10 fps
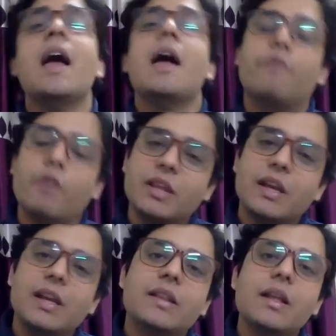for the
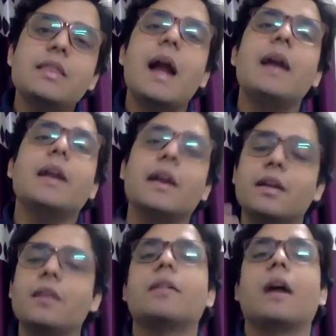reason that it
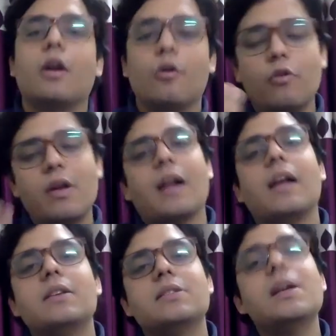is good
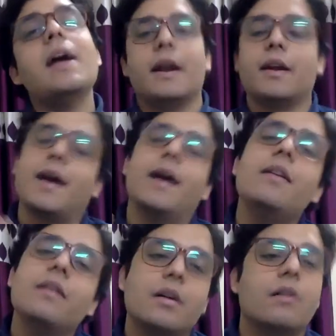against the entire
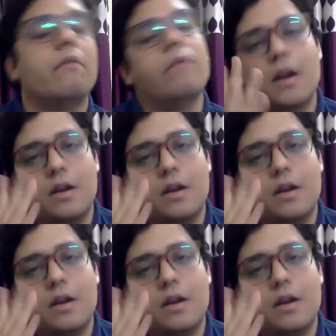world.